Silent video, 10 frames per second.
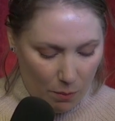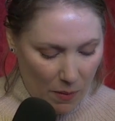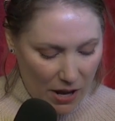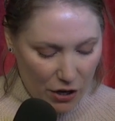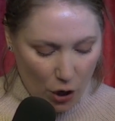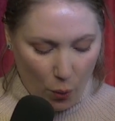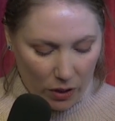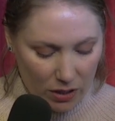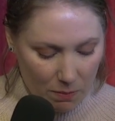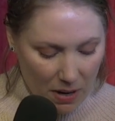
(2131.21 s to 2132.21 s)
Make your
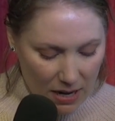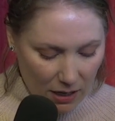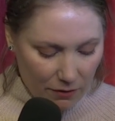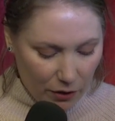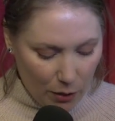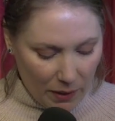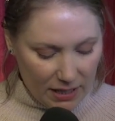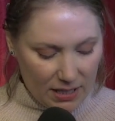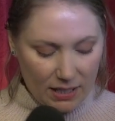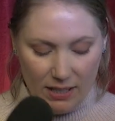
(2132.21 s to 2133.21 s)
words meaningful by
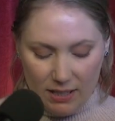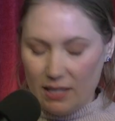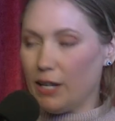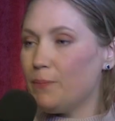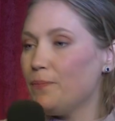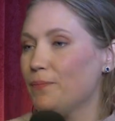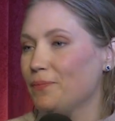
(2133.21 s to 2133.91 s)
sticking to them.